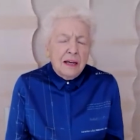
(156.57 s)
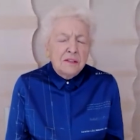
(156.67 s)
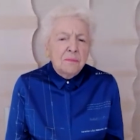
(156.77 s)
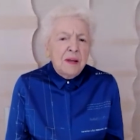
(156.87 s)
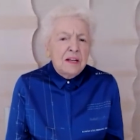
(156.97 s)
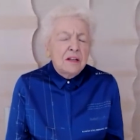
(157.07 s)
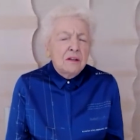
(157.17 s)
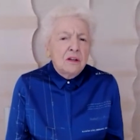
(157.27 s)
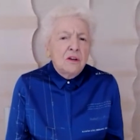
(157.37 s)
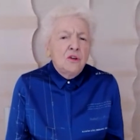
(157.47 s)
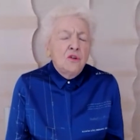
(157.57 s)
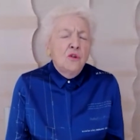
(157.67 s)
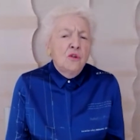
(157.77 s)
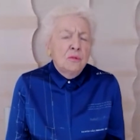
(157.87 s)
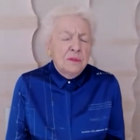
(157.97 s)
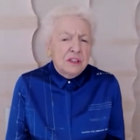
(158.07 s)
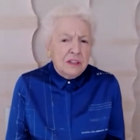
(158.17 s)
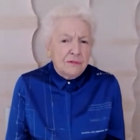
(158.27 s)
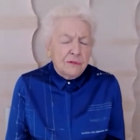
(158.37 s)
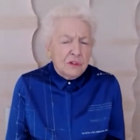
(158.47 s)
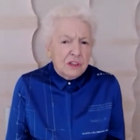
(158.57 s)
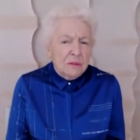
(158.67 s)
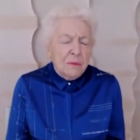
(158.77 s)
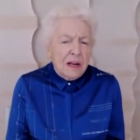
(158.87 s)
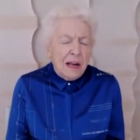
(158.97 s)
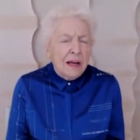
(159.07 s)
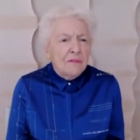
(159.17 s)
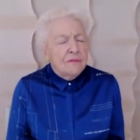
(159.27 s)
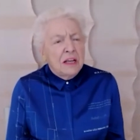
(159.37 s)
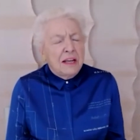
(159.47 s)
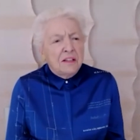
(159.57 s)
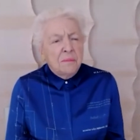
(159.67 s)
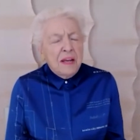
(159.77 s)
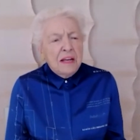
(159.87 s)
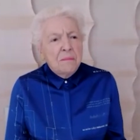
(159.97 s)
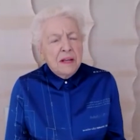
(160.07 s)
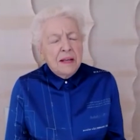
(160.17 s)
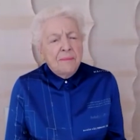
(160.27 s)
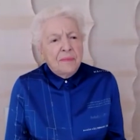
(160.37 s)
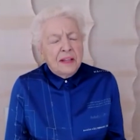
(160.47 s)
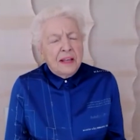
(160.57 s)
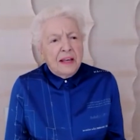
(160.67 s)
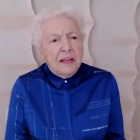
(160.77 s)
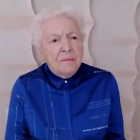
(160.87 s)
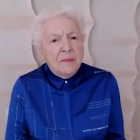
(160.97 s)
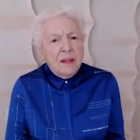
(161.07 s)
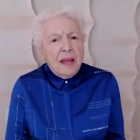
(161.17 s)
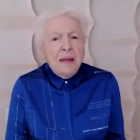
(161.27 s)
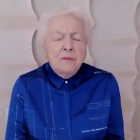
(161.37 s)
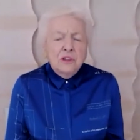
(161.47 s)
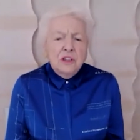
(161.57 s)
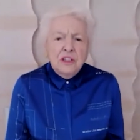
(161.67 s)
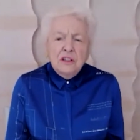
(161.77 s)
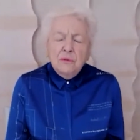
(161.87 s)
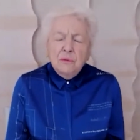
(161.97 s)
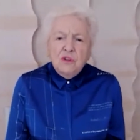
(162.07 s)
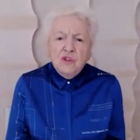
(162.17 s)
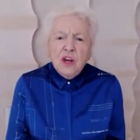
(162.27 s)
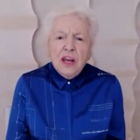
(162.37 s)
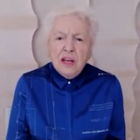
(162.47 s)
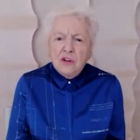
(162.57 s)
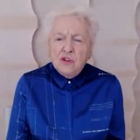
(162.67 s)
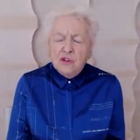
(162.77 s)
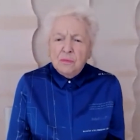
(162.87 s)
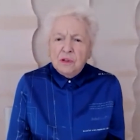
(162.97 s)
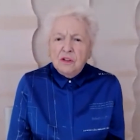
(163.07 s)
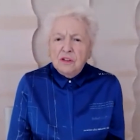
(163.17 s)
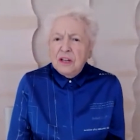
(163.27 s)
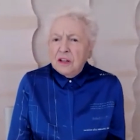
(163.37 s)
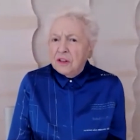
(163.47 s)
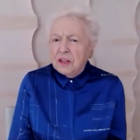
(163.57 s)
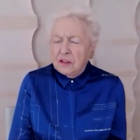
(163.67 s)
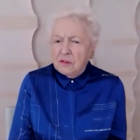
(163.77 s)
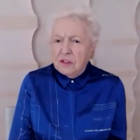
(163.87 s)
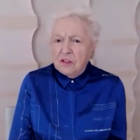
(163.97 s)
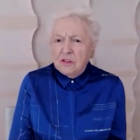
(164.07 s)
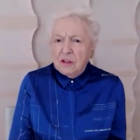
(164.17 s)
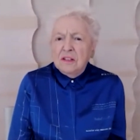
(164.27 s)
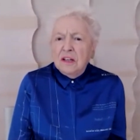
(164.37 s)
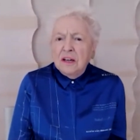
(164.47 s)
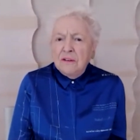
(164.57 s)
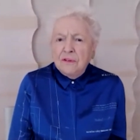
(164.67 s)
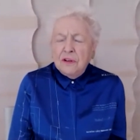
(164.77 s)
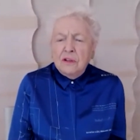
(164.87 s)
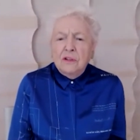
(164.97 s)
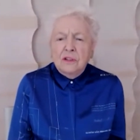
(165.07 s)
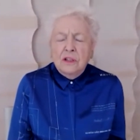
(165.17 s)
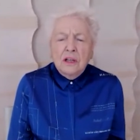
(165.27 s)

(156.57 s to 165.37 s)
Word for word: has made an enormous difference to my life. It's made me um, able to deal with change because nothing is as significant